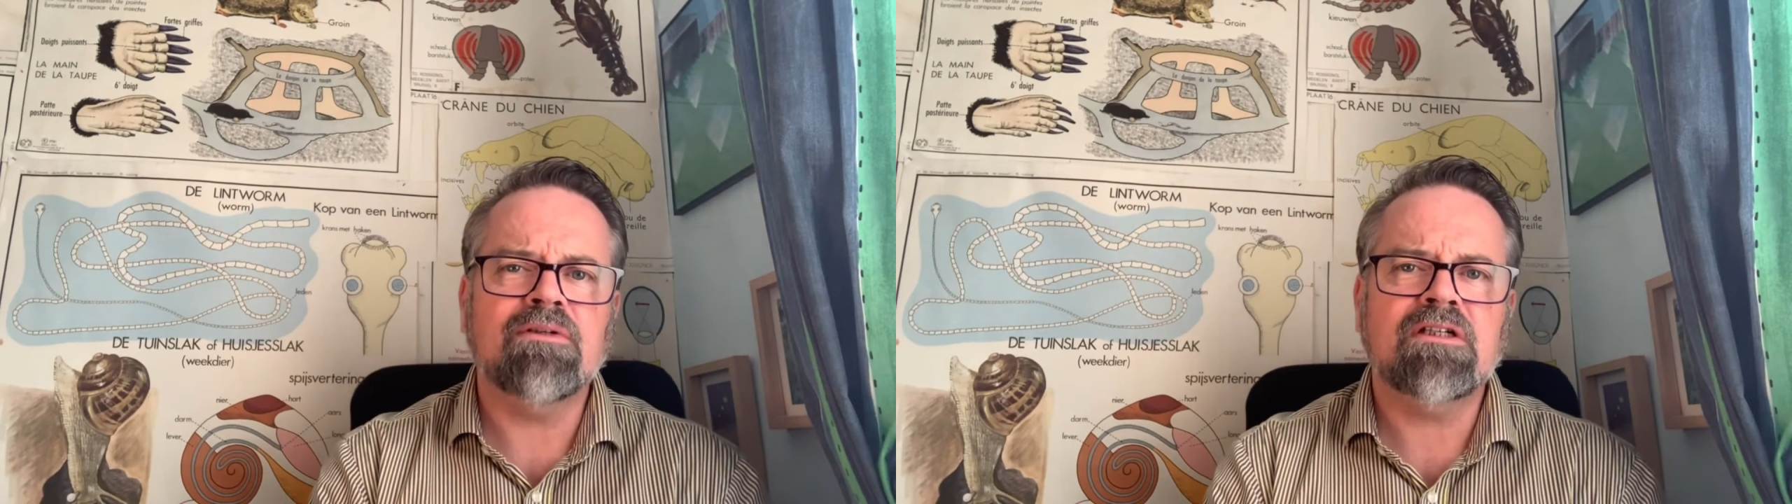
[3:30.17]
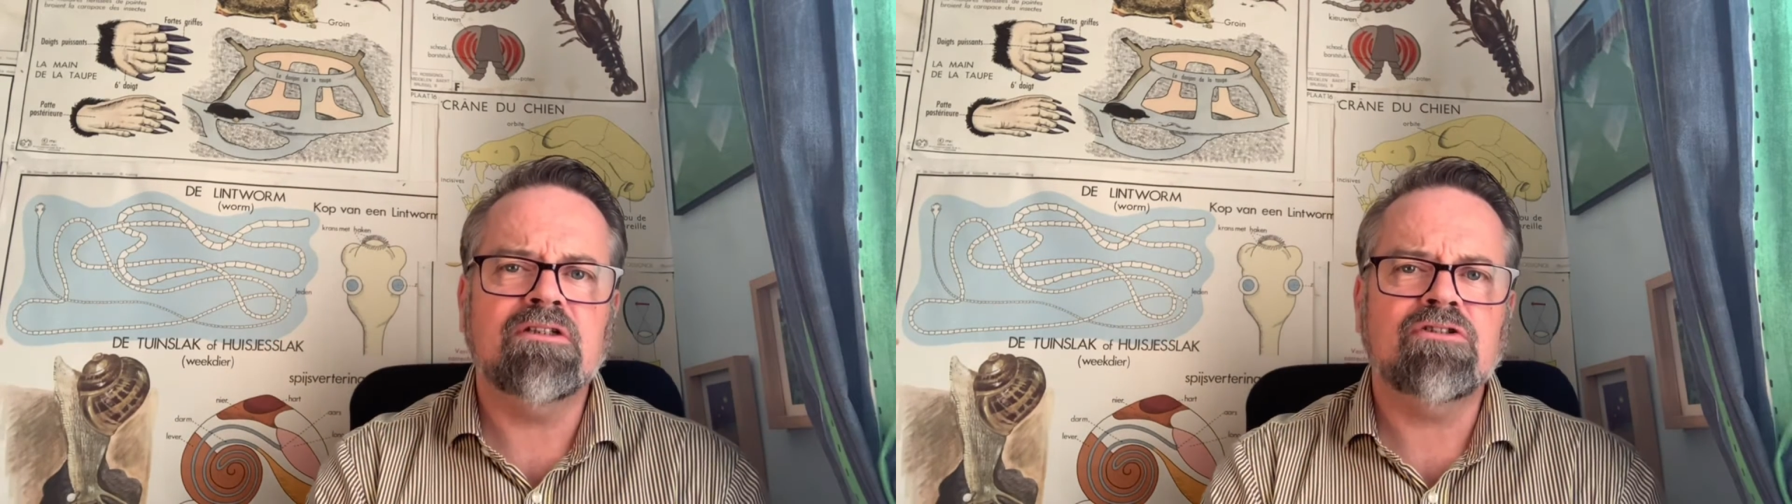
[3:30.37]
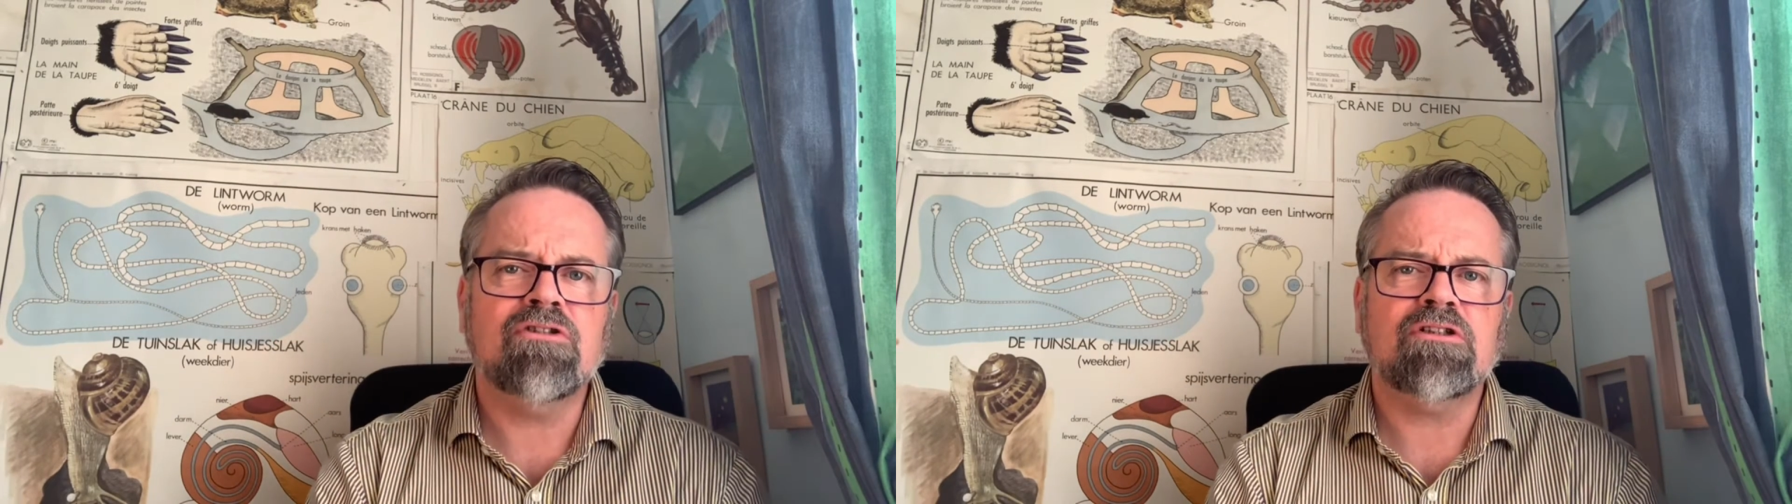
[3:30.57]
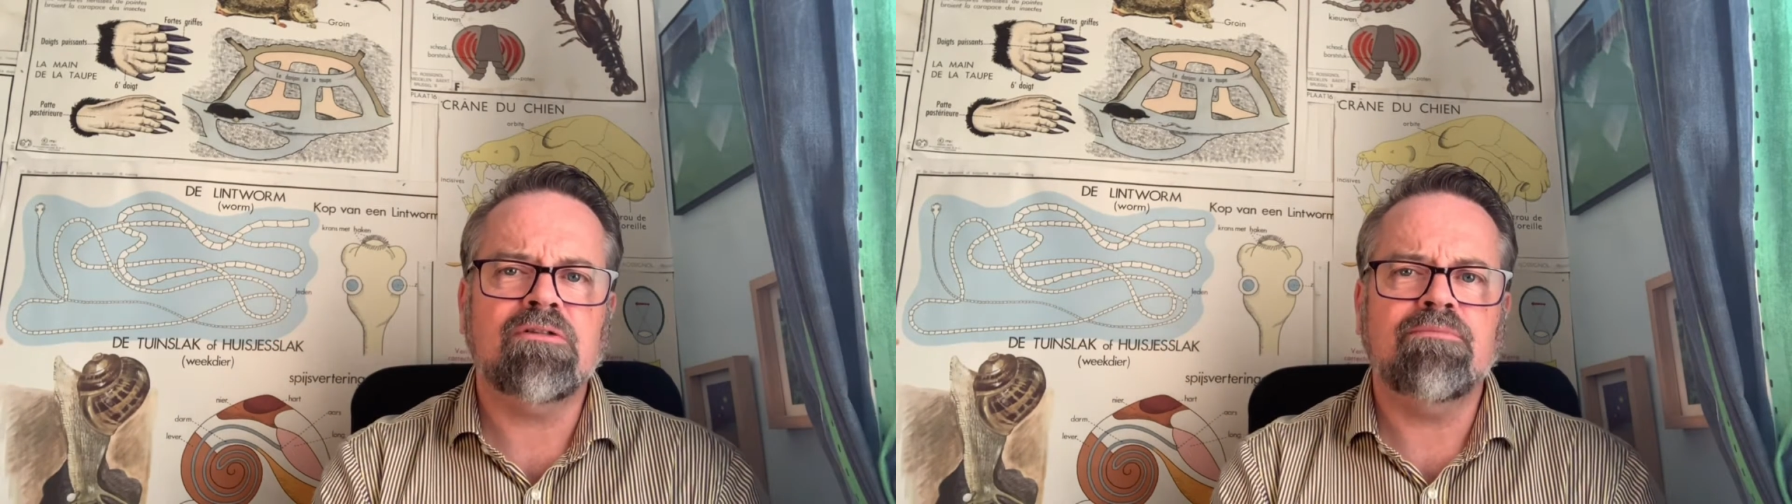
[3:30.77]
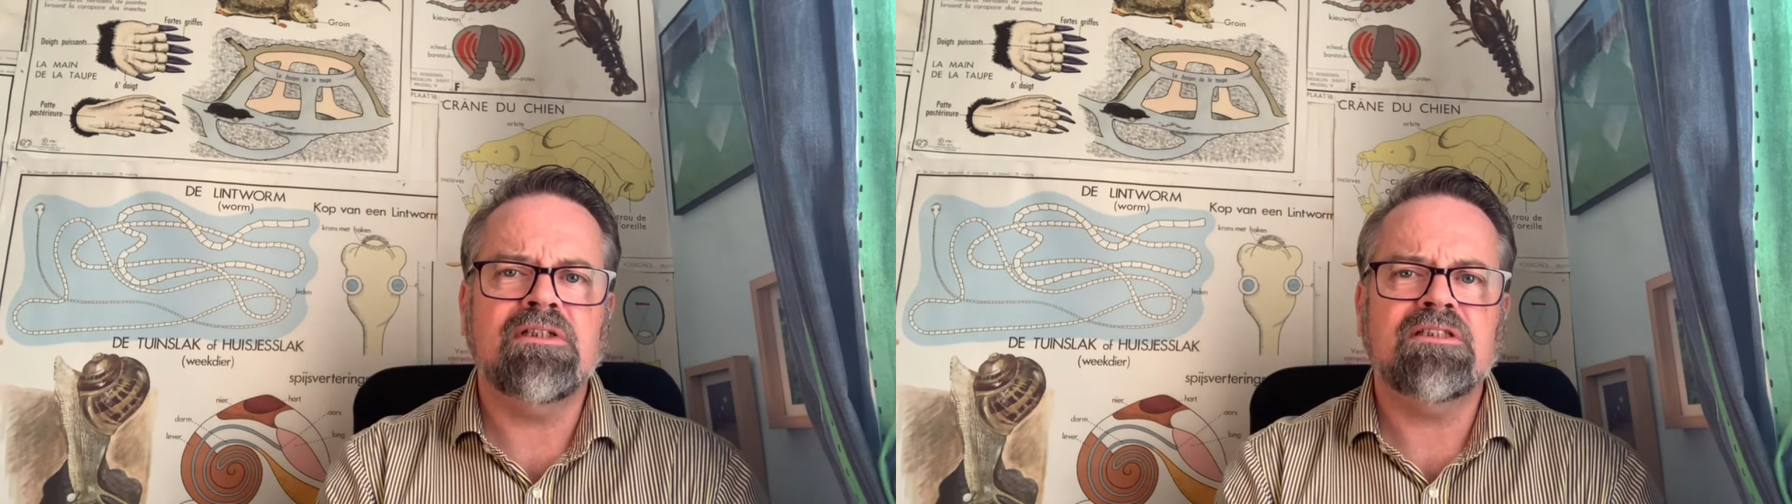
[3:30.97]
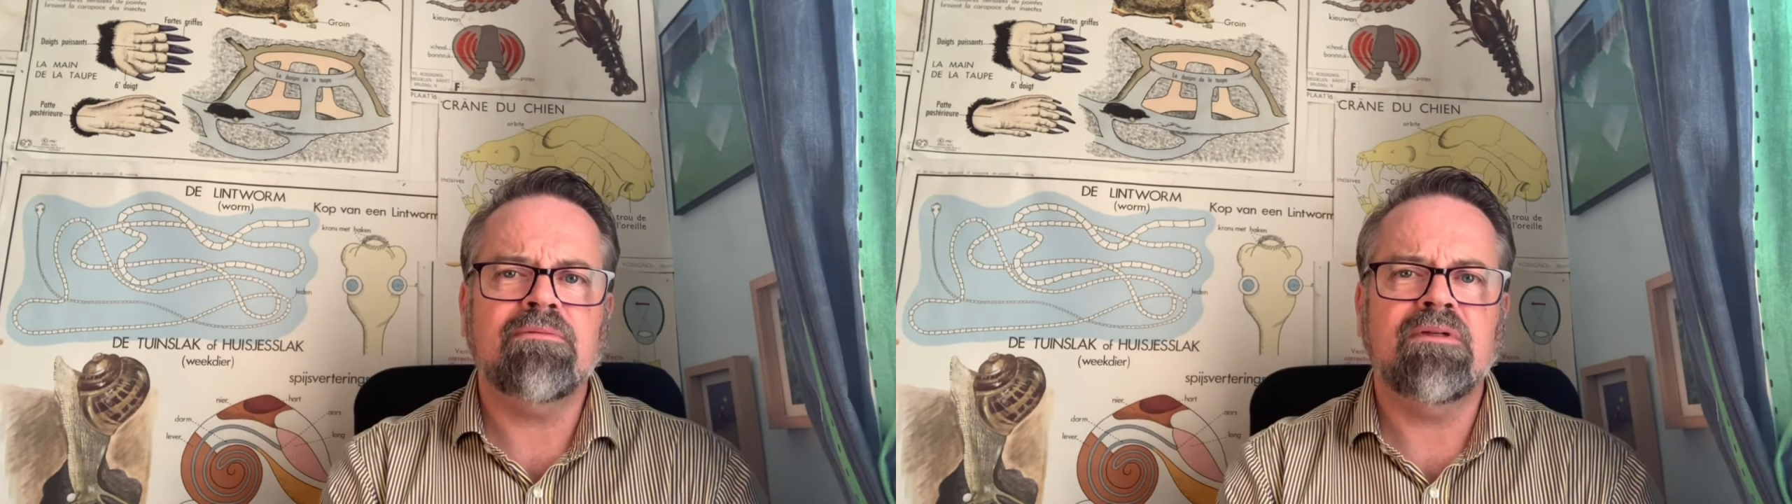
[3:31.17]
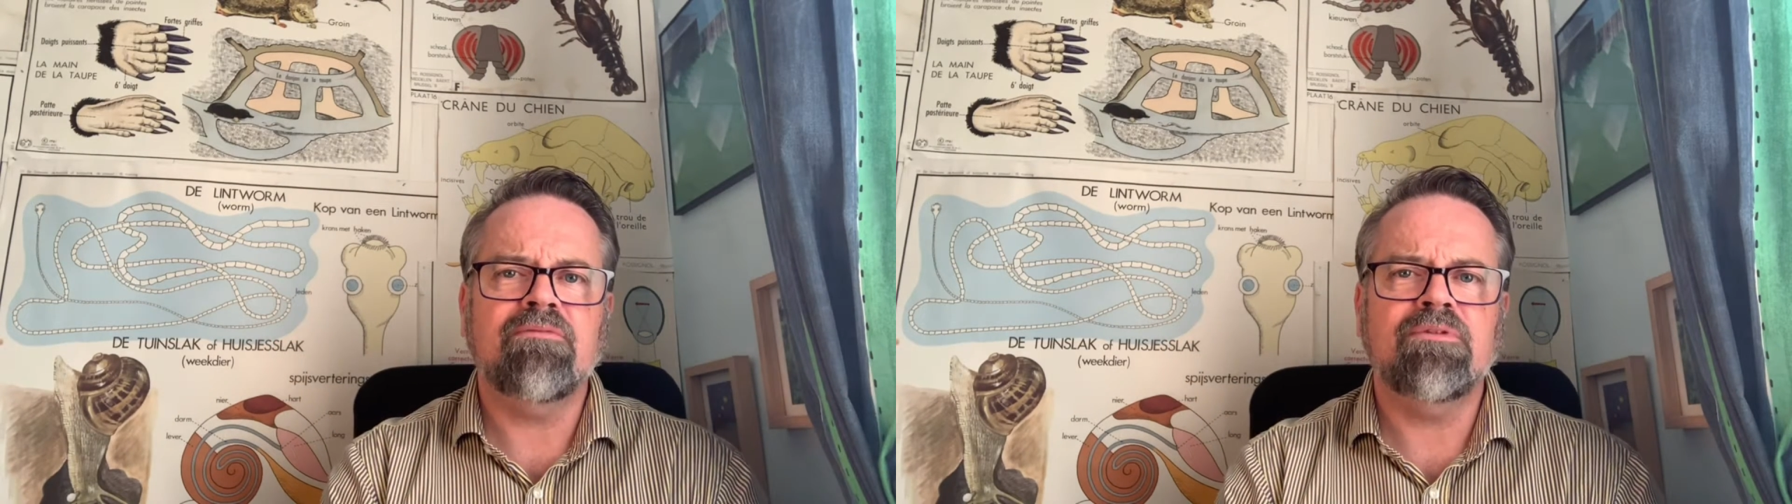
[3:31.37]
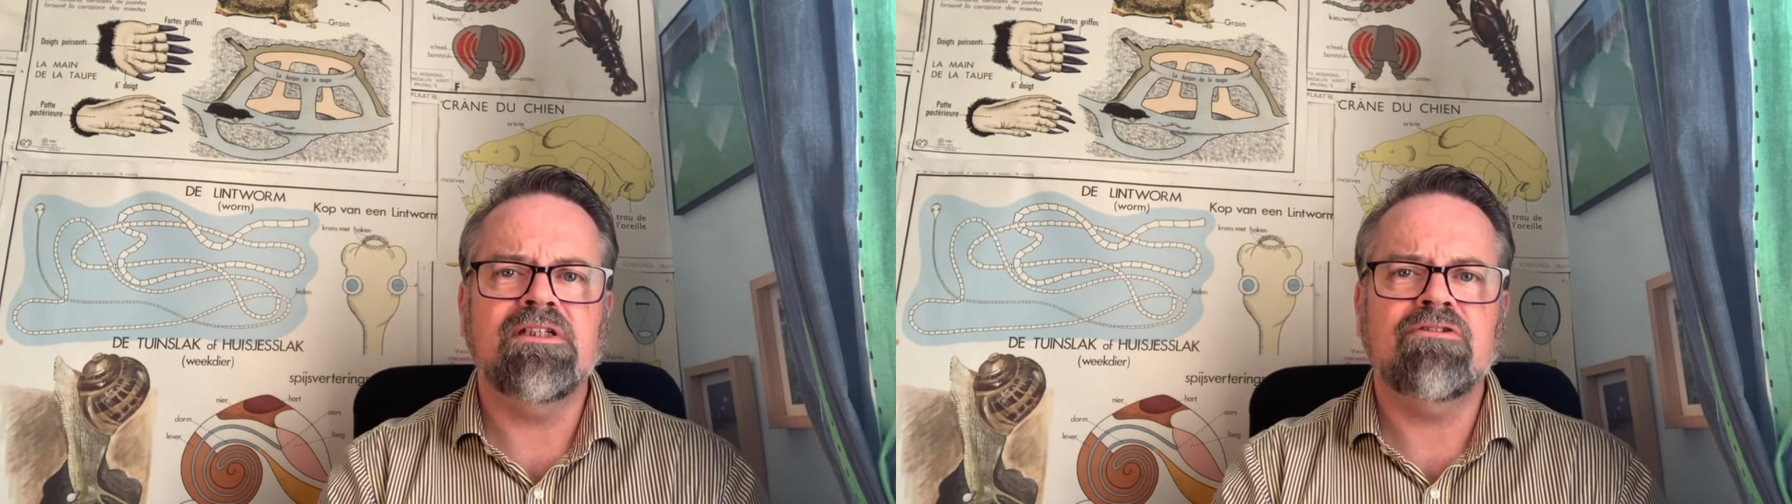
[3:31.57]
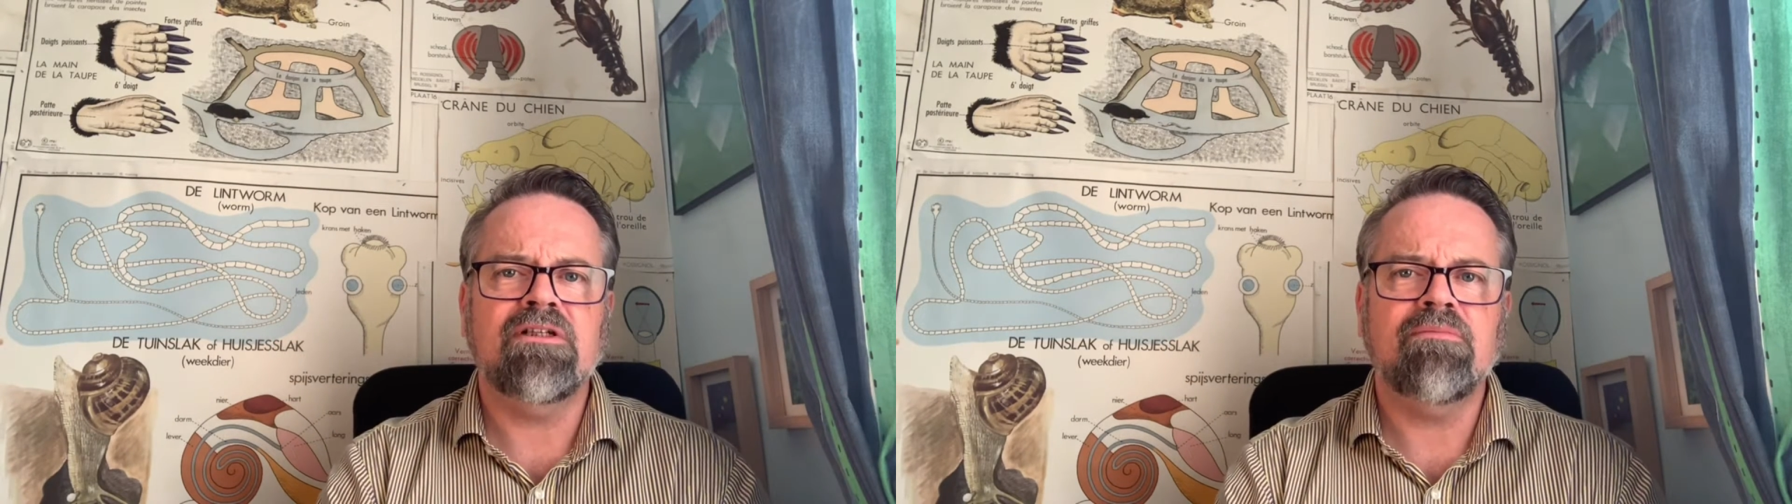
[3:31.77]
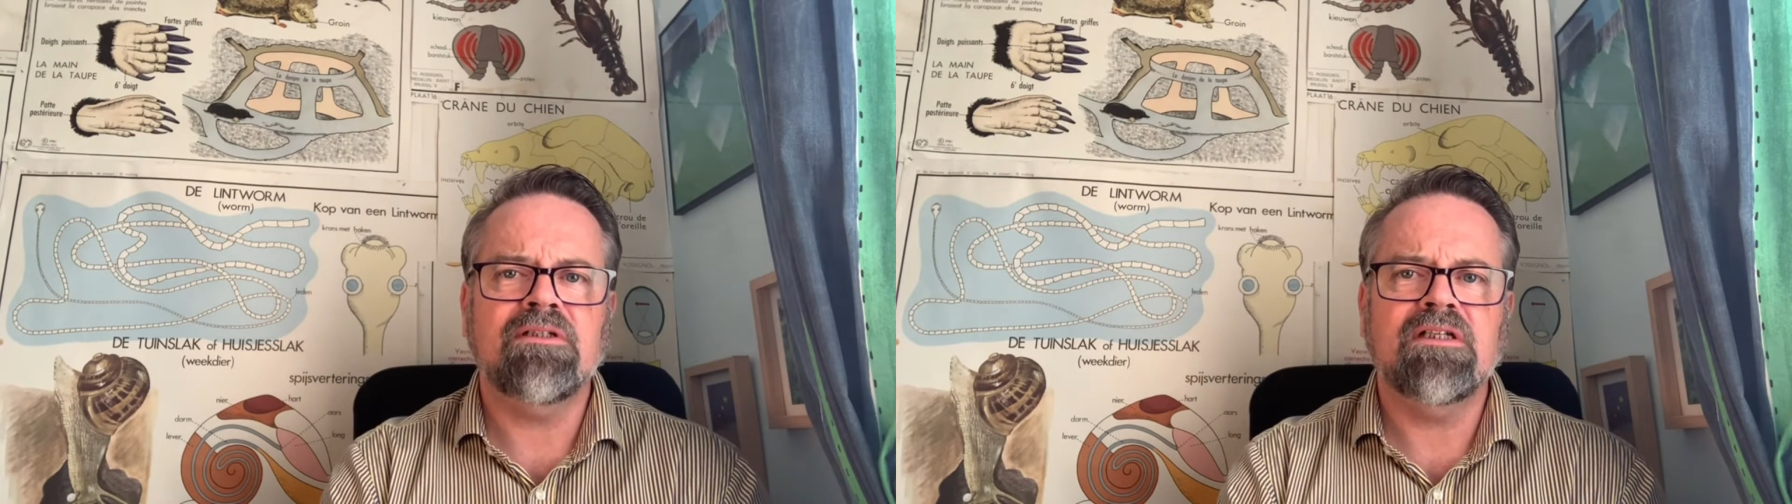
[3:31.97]
construction principle of
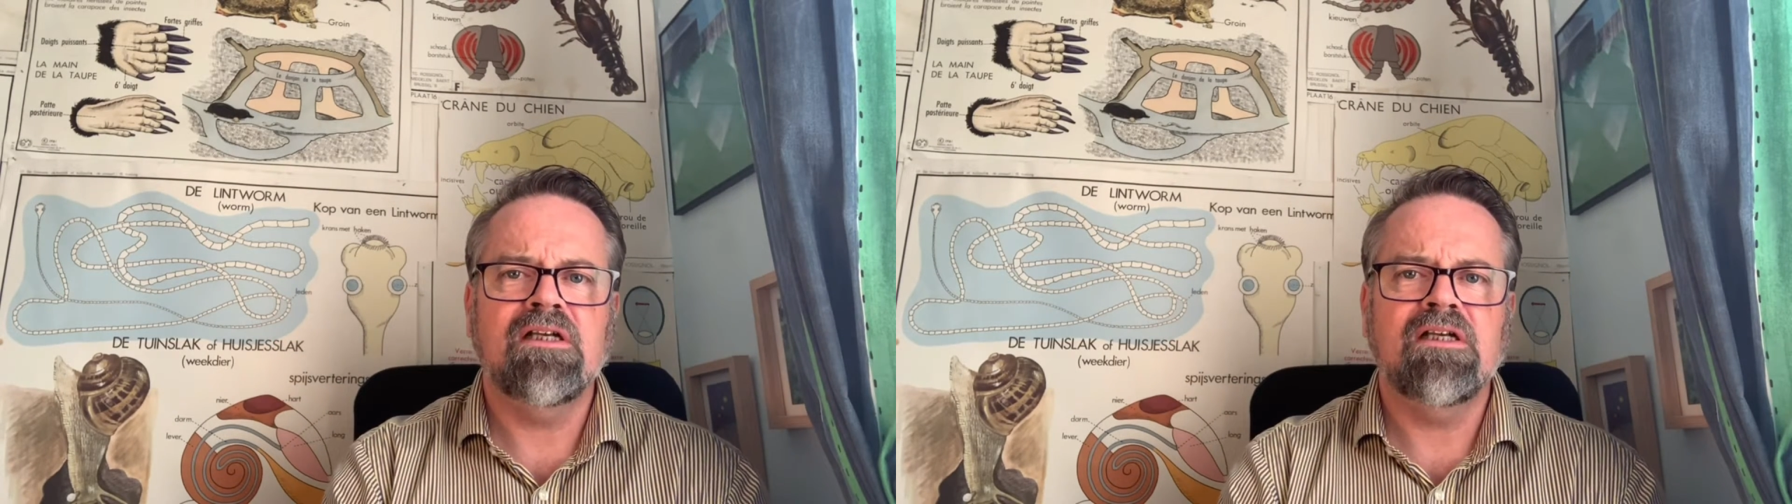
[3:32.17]
pretreatment.